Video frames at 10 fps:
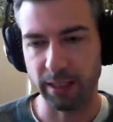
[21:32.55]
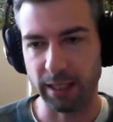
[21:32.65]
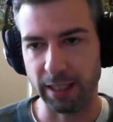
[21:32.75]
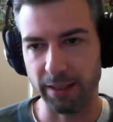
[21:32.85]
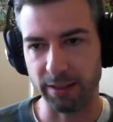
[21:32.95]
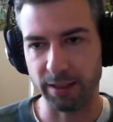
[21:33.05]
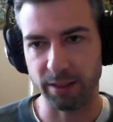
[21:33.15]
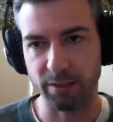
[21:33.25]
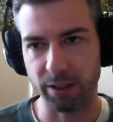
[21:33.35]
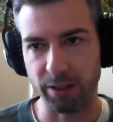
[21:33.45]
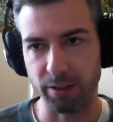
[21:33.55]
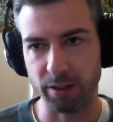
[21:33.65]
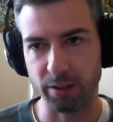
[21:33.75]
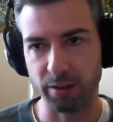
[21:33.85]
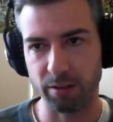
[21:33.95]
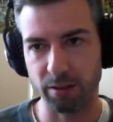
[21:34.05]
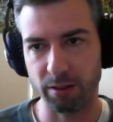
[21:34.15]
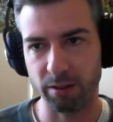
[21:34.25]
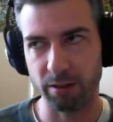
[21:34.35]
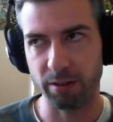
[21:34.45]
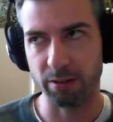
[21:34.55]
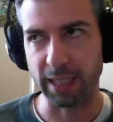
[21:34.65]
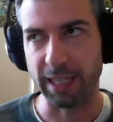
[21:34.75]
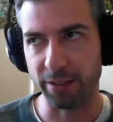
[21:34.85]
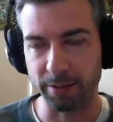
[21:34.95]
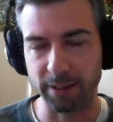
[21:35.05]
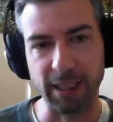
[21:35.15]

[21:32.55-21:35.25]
And you're gathering